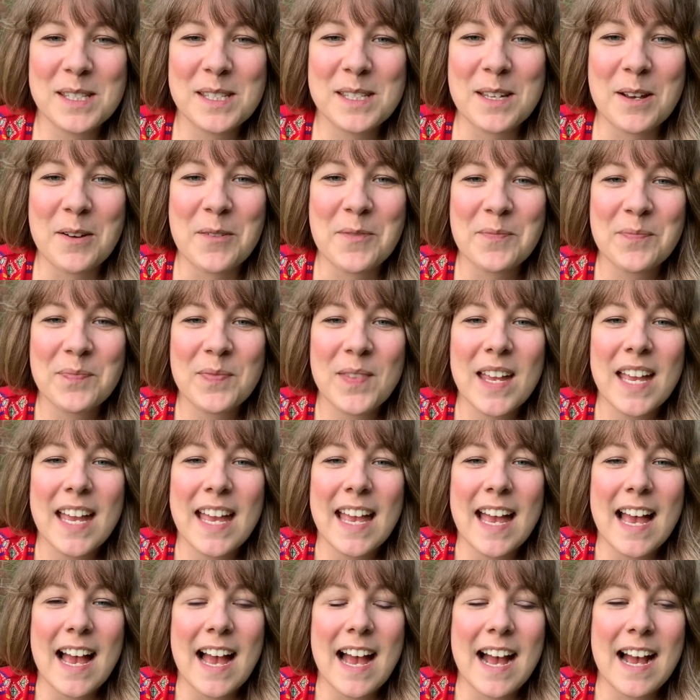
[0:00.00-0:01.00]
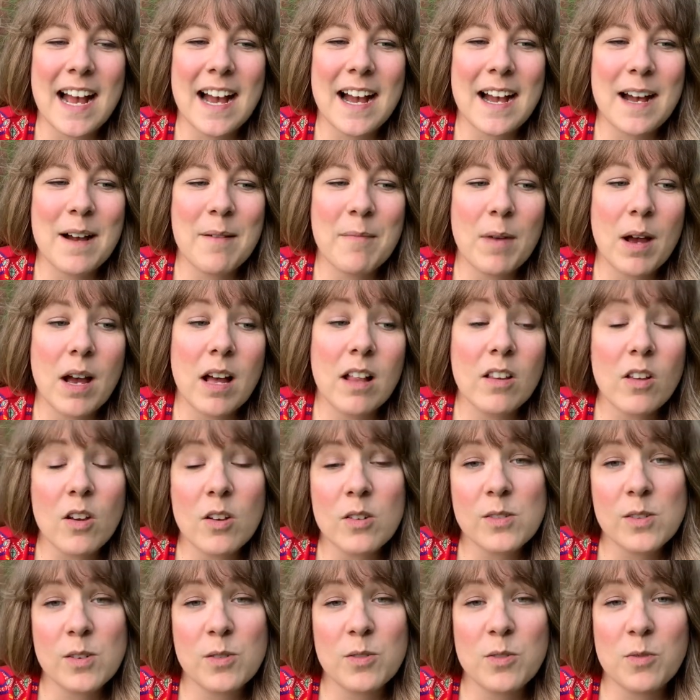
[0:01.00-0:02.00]
So I'll
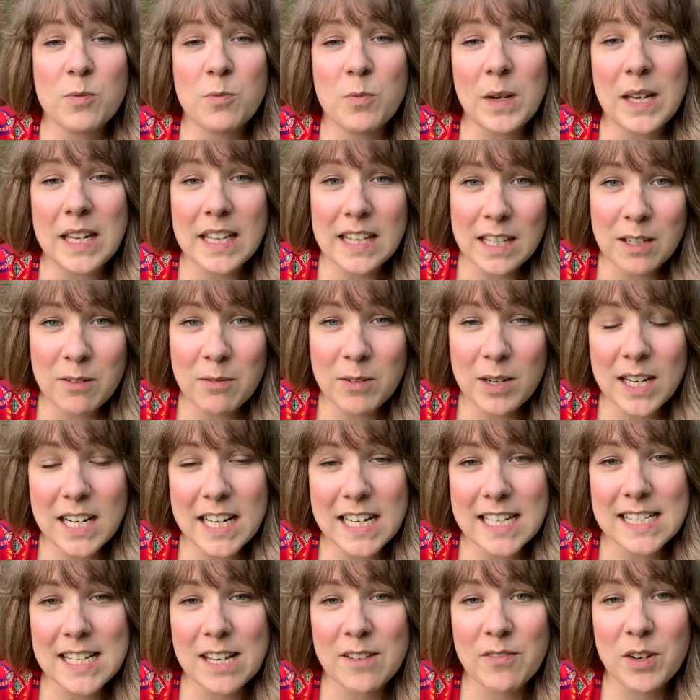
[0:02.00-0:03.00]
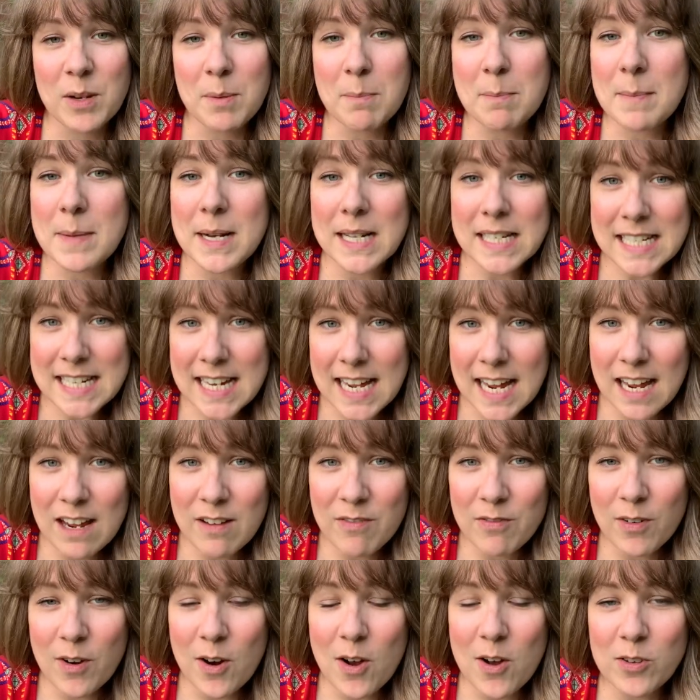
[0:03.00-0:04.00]
also do weekly readings every Monday
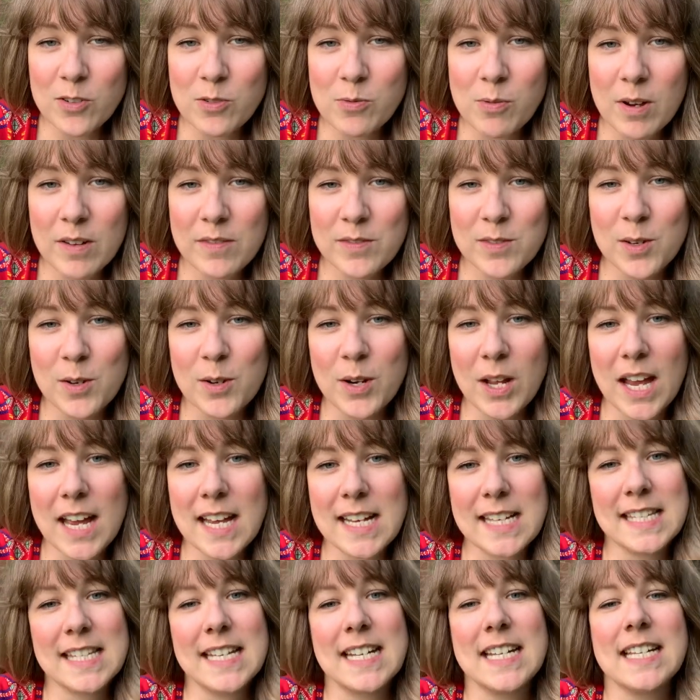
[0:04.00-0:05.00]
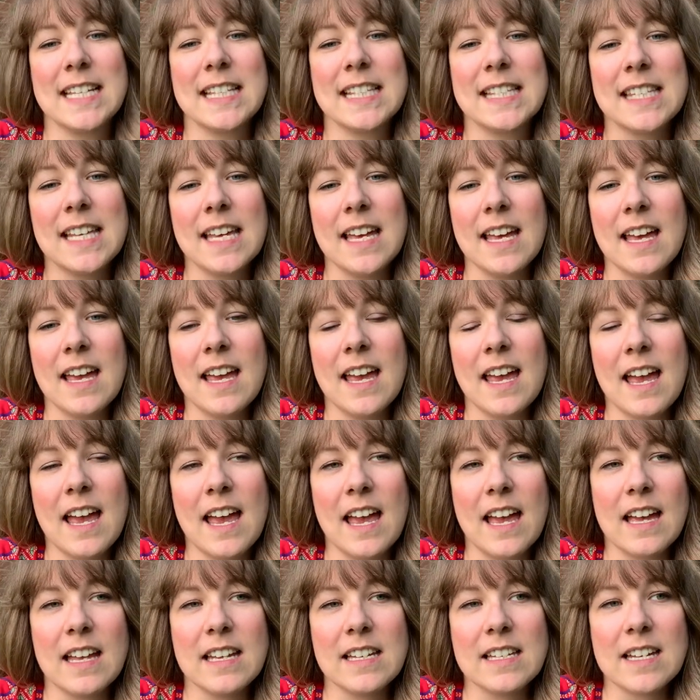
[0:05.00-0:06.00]
for all 12 zodiac signs,
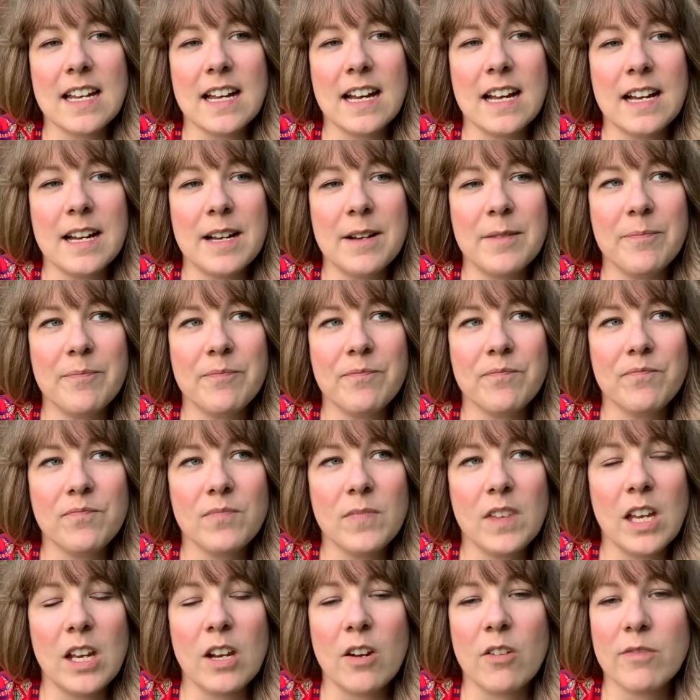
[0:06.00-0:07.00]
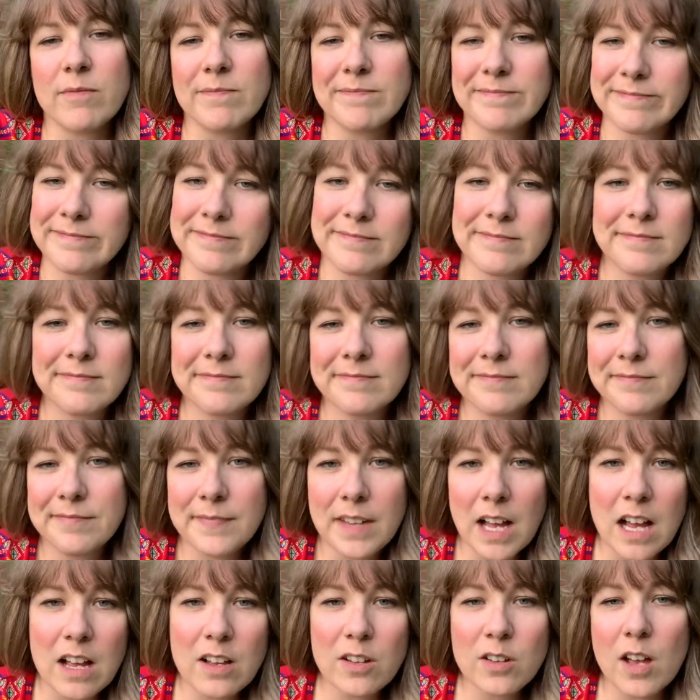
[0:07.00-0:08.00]
and you know,
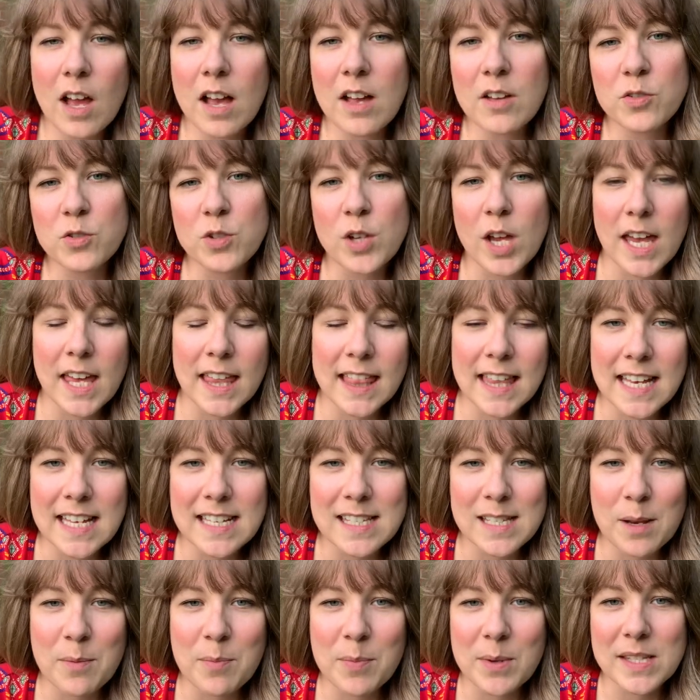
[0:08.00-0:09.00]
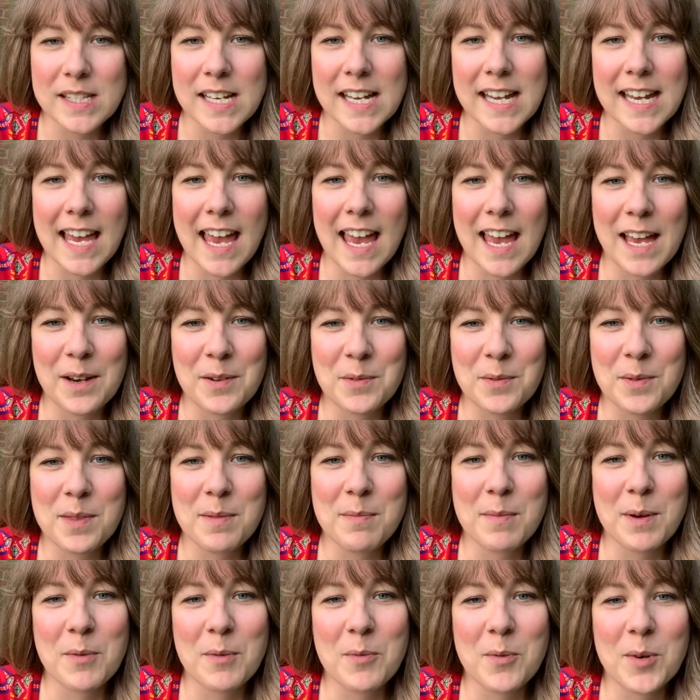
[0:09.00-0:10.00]
I'll shake things up as I can with
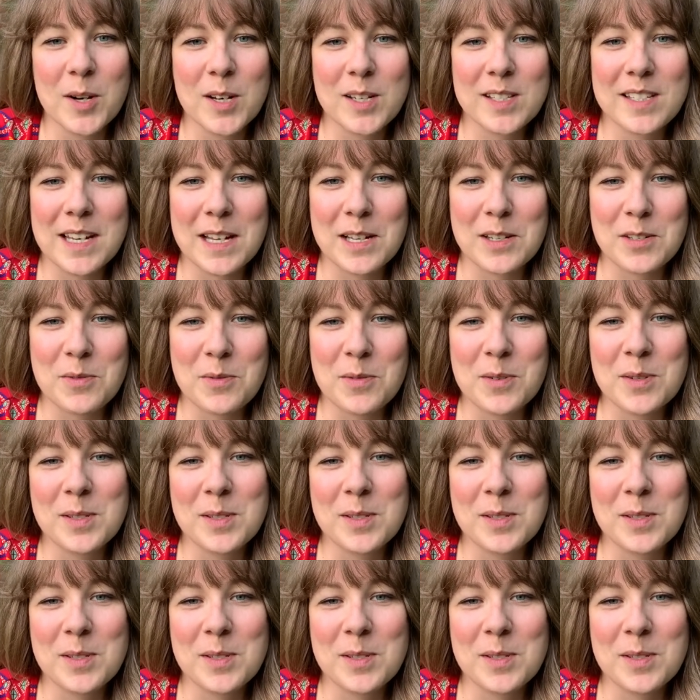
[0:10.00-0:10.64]
my work schedule.